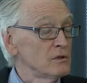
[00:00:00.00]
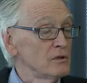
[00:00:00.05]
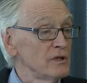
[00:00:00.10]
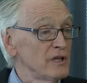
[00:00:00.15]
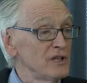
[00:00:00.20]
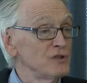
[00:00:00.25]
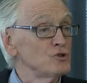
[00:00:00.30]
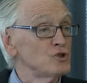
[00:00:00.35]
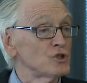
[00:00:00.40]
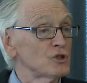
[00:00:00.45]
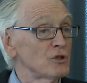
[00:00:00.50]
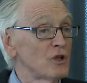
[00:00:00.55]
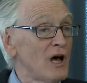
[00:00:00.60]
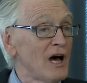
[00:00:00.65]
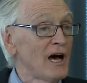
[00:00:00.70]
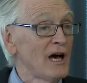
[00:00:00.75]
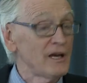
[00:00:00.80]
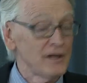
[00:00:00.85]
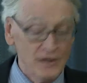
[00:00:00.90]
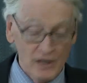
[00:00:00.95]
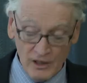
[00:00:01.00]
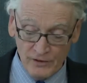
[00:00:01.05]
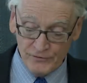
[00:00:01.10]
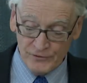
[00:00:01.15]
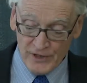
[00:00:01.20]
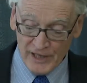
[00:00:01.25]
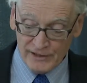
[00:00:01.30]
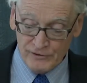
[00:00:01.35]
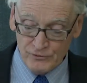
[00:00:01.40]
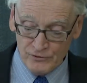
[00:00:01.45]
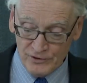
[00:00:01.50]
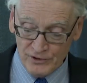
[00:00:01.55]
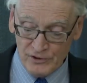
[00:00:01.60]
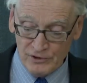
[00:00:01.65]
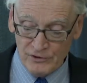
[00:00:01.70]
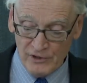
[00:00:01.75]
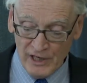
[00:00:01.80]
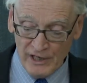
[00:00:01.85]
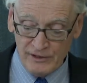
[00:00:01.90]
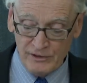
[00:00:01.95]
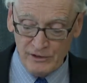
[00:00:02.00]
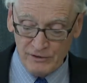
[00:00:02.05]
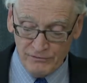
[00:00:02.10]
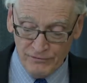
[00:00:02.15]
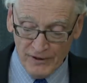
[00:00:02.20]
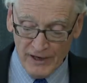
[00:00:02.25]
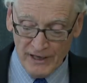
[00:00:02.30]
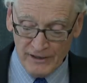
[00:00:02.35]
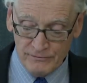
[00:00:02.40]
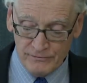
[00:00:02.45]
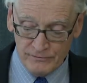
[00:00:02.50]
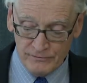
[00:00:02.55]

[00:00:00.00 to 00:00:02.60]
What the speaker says: in July of 1995.